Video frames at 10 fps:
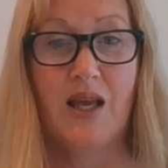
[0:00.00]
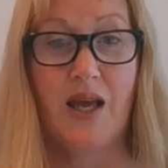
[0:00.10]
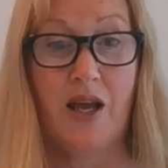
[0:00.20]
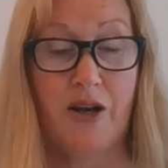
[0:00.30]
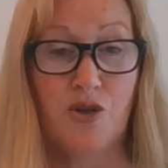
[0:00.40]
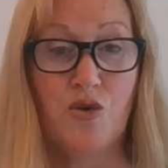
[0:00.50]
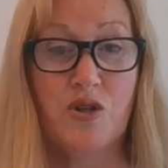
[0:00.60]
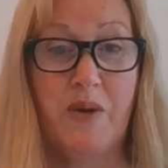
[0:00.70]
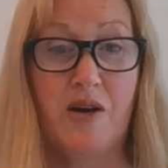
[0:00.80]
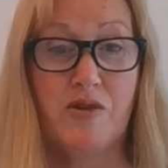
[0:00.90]
And I talked
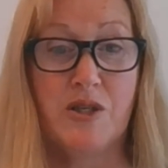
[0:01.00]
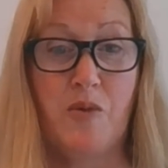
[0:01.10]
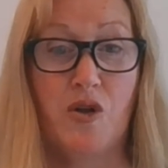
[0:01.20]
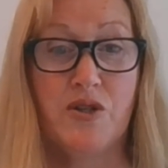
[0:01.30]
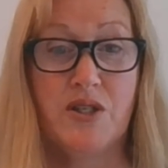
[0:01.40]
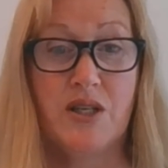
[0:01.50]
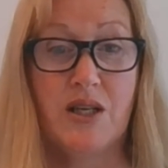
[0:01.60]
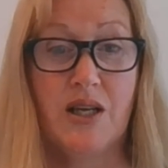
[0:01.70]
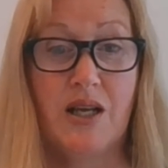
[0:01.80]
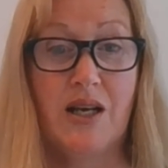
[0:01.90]
about response
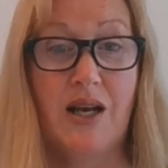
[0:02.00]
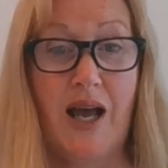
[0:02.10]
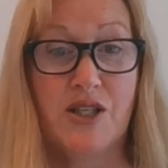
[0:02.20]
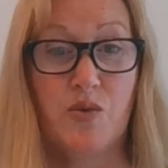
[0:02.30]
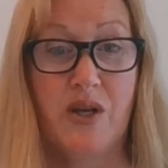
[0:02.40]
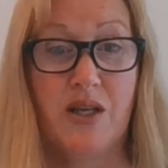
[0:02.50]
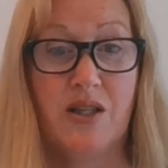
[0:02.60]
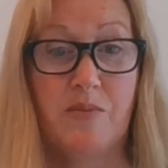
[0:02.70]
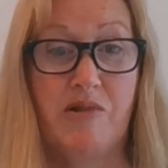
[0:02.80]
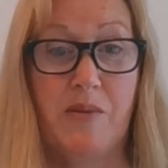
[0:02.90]
last week in
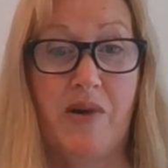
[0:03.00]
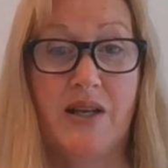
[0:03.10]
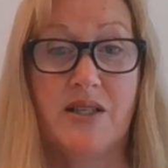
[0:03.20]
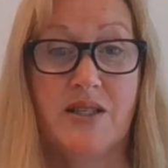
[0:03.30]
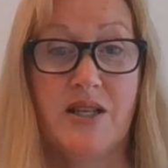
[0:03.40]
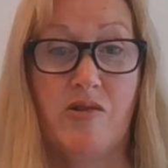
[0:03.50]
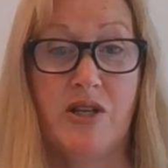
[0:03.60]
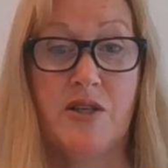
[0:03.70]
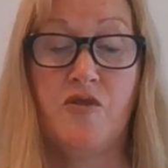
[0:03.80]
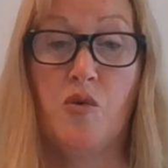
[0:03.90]
the prayer practice
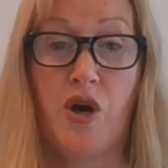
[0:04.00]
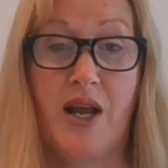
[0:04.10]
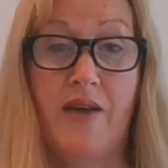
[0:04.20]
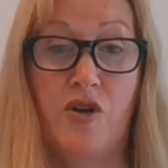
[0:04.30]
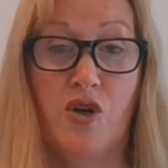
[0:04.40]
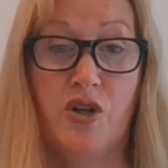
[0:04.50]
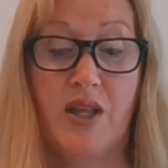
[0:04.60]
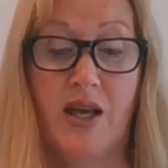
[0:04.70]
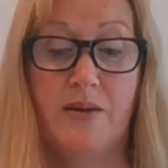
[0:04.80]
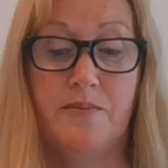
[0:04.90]
series, if you want to have a look at that.